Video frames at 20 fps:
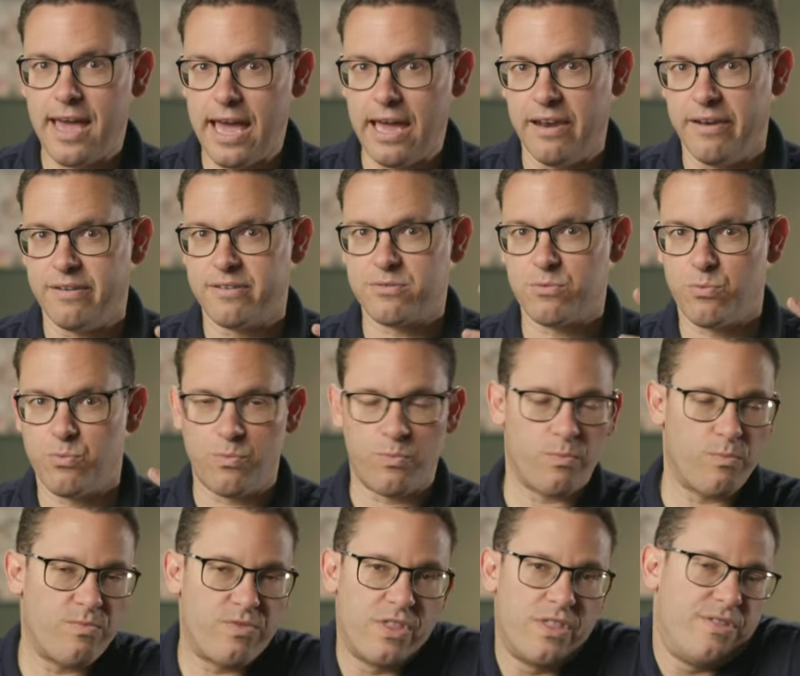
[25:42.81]
And,
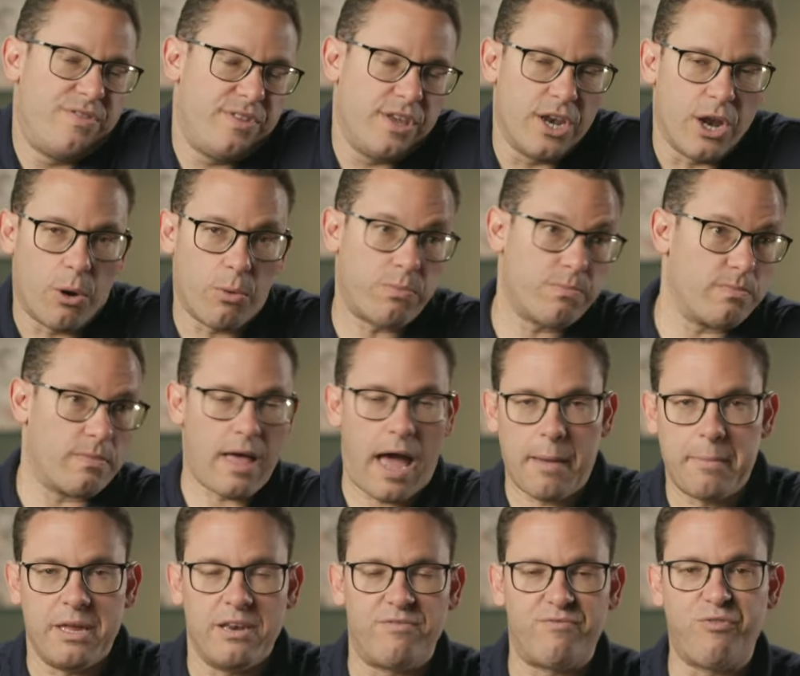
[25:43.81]
you know,
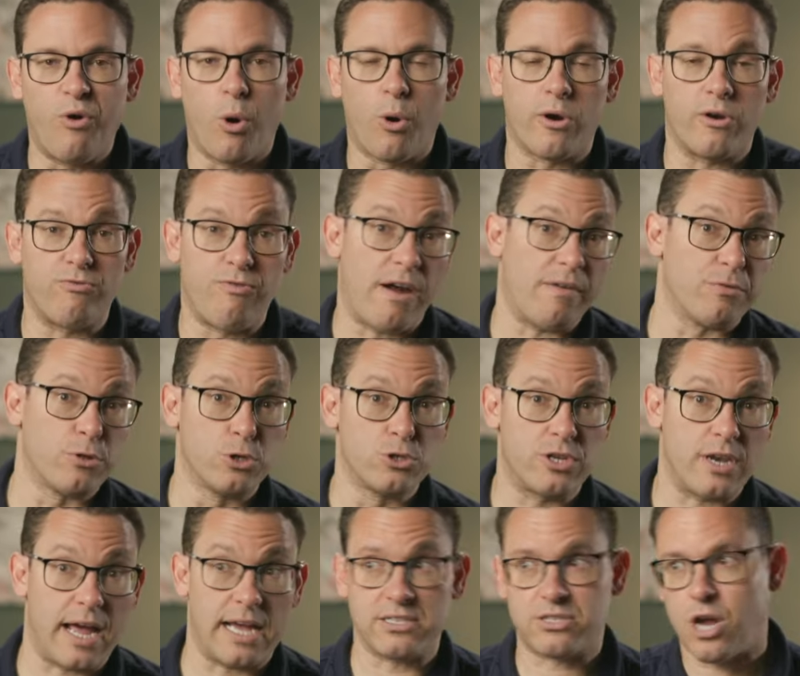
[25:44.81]
I mean, Ford
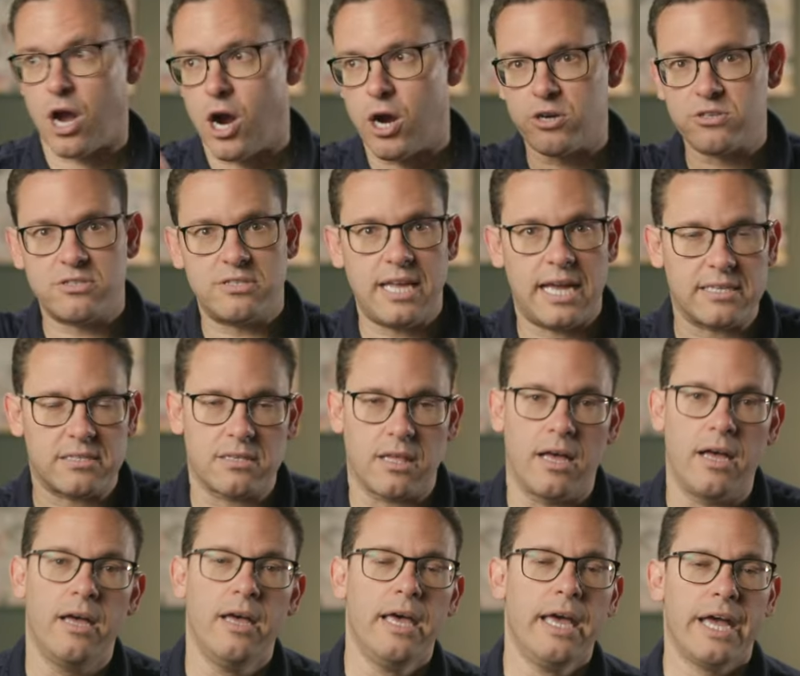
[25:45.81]
revolutionized cars.
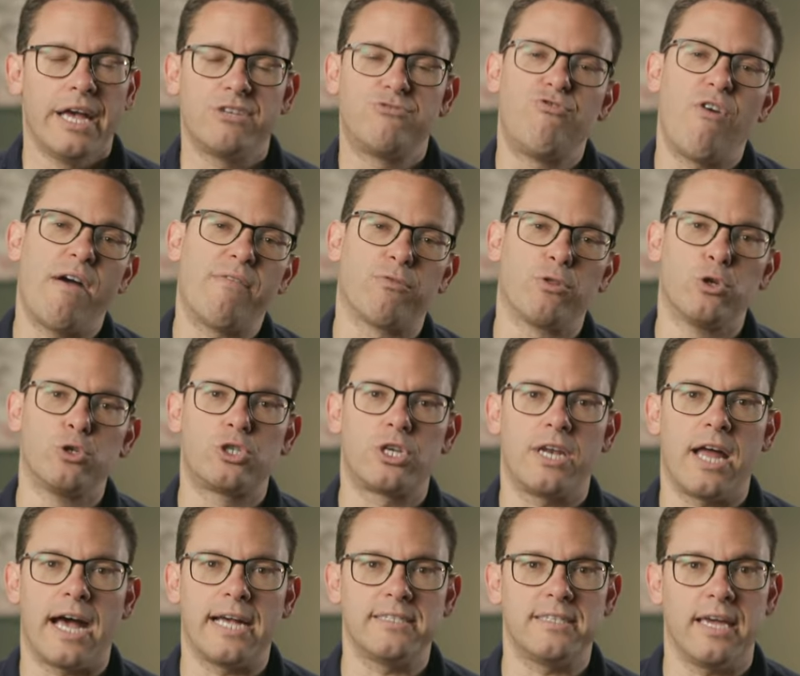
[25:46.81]
Tesla is
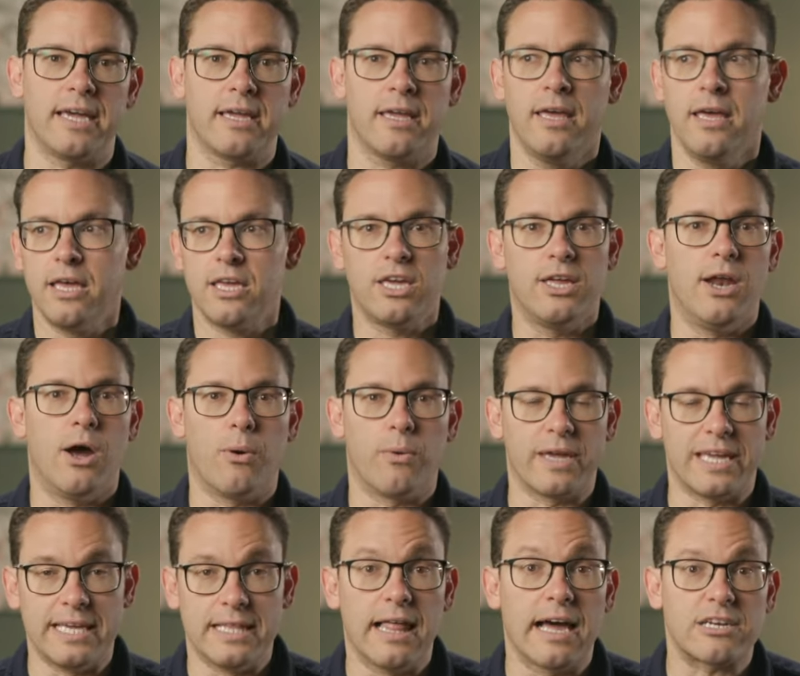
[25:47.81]
revolutionizing, you
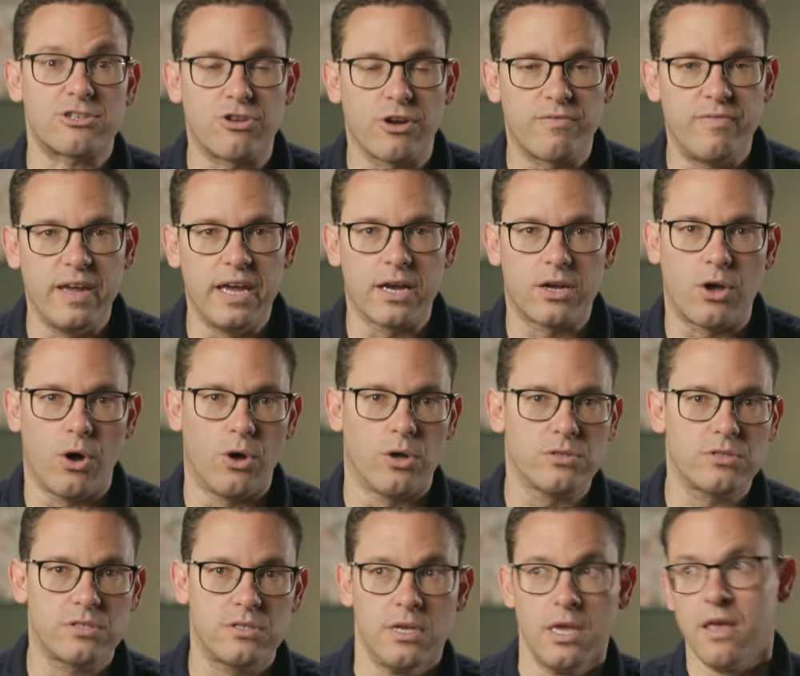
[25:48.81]
know, electric
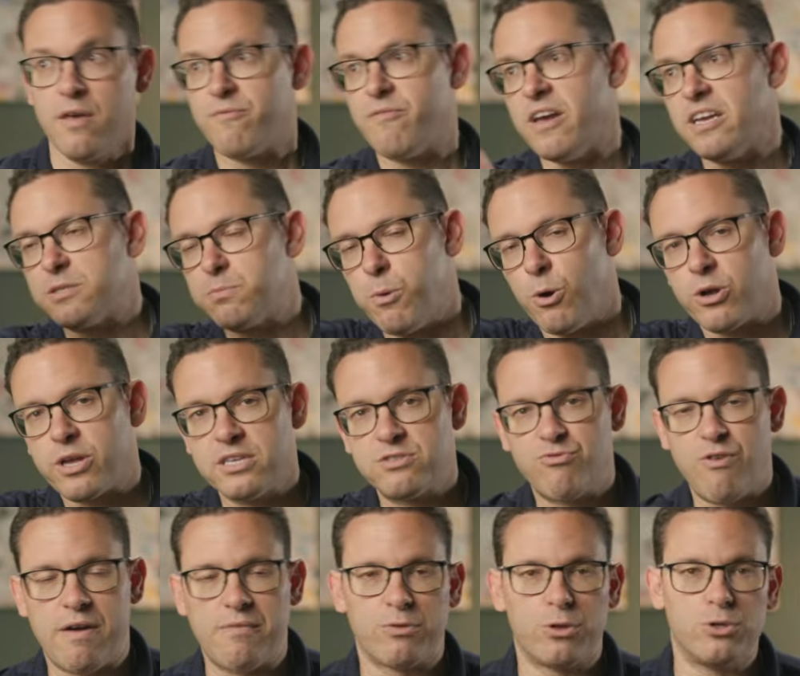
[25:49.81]
vehicles. Facebook
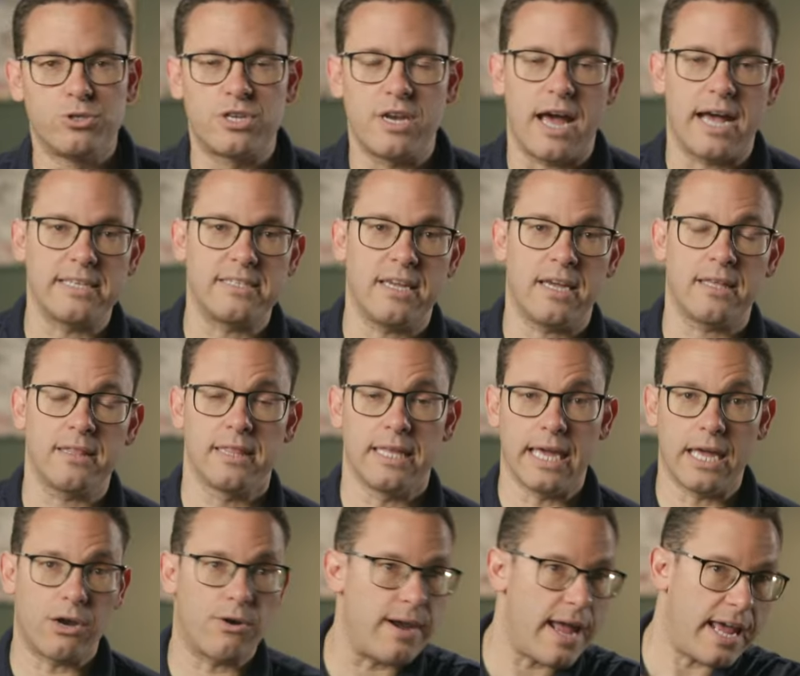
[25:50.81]
is revolutionizing
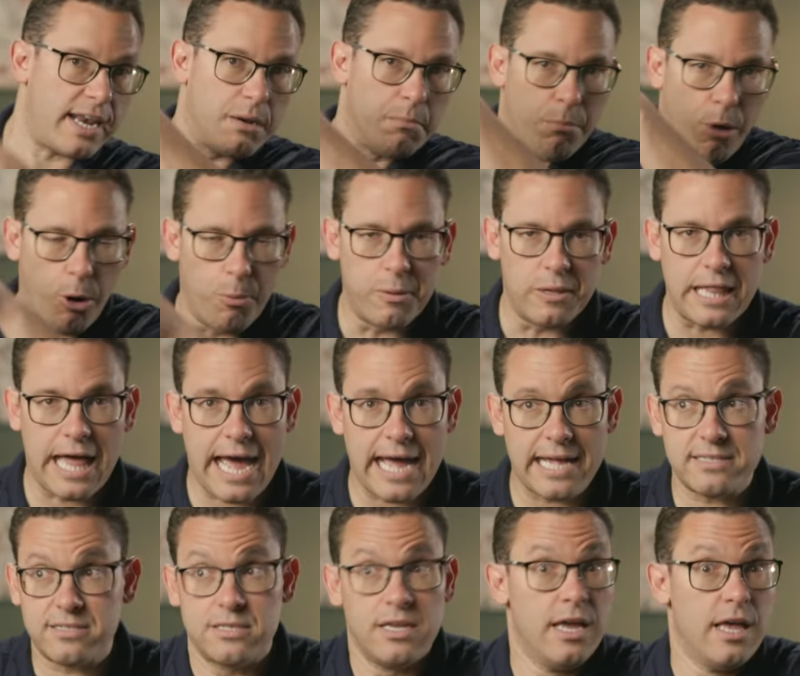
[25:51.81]
the internet and mobile
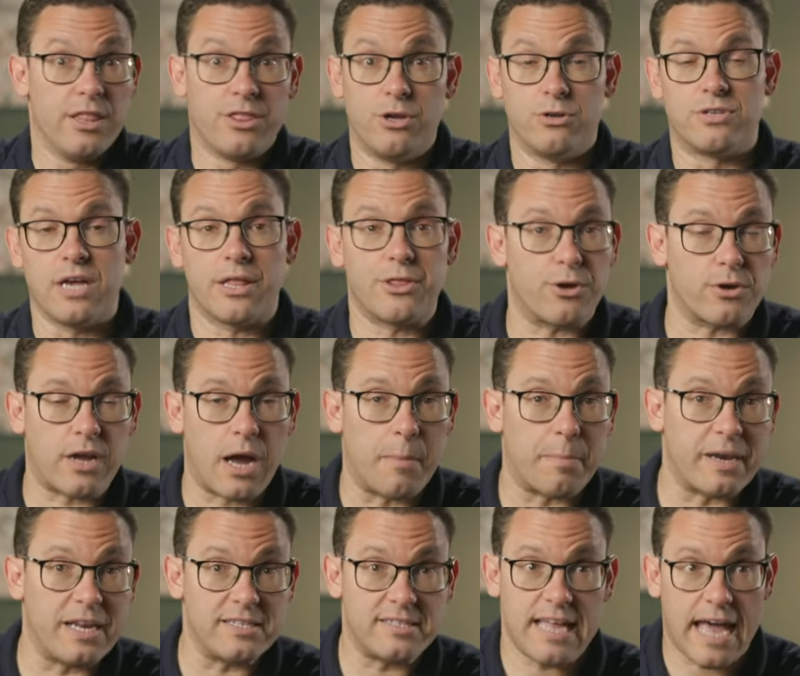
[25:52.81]
ads. There's other
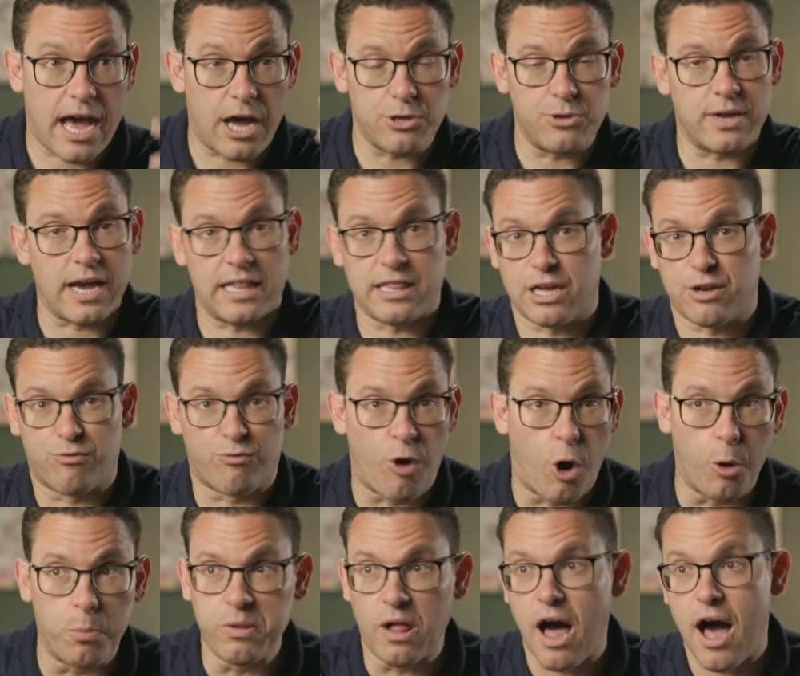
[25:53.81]
companies now. You got like
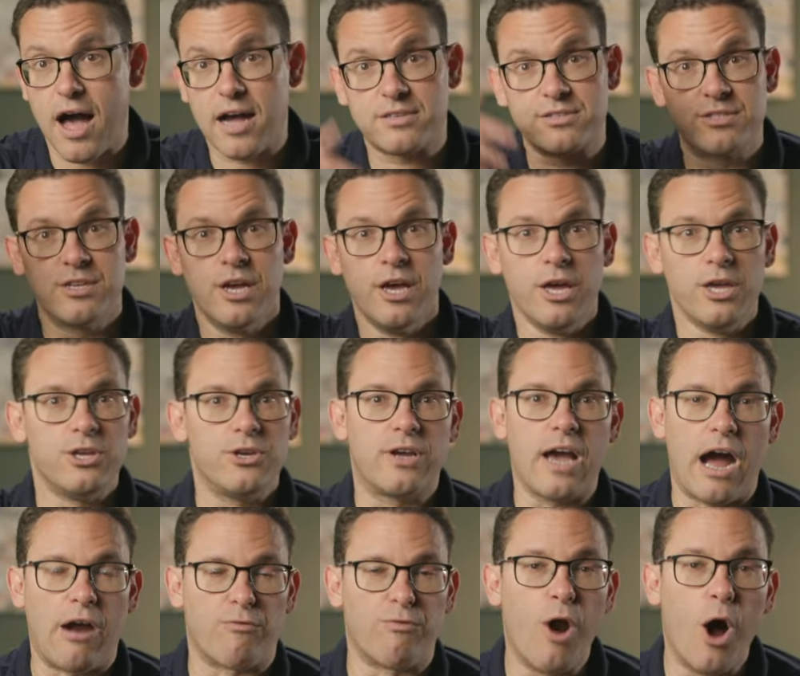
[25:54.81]
Roblox, you
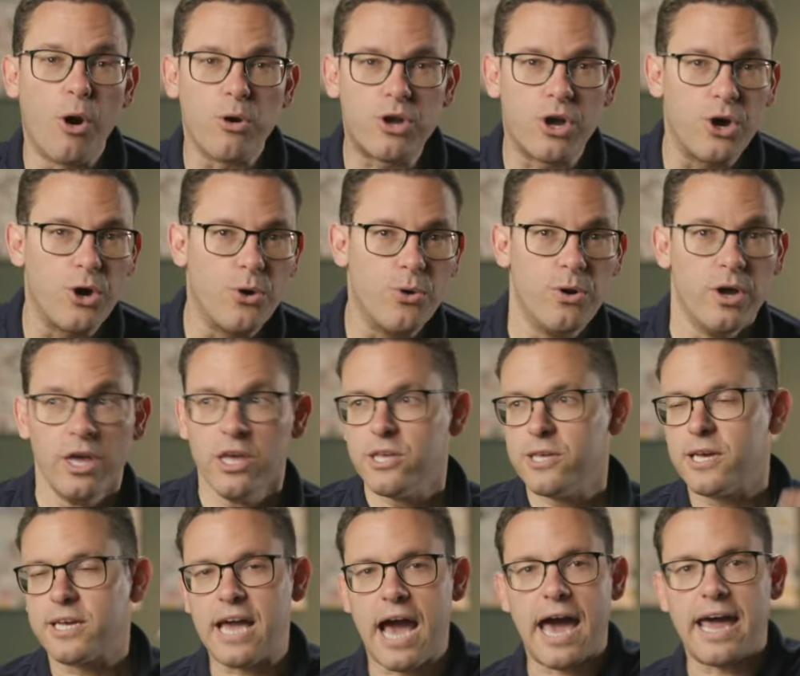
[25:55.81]
got Roku,
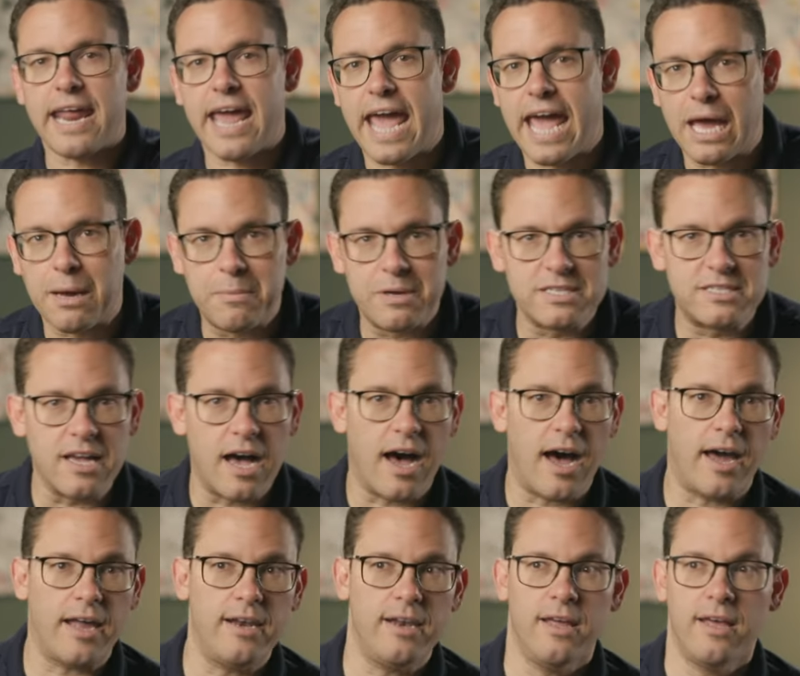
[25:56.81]
you got
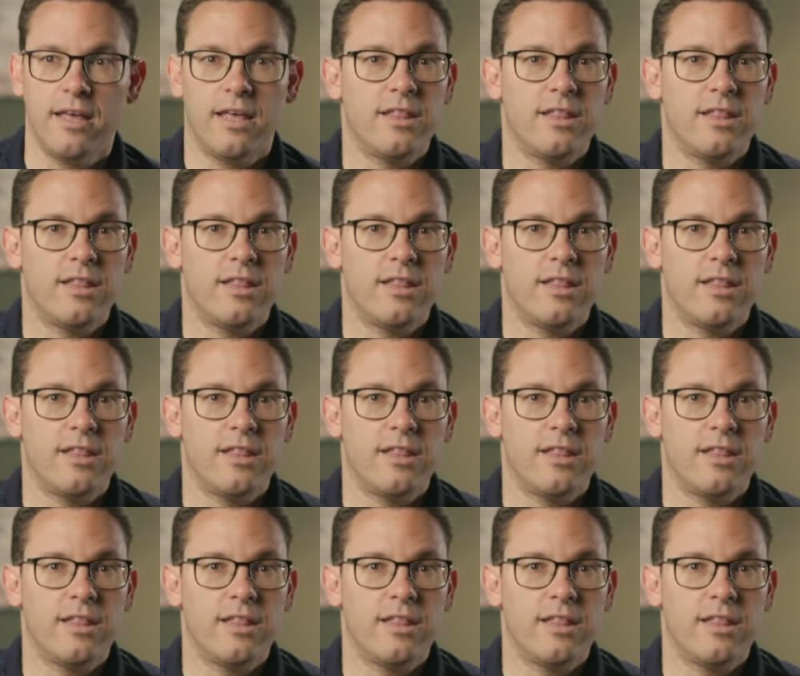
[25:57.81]
Amazon.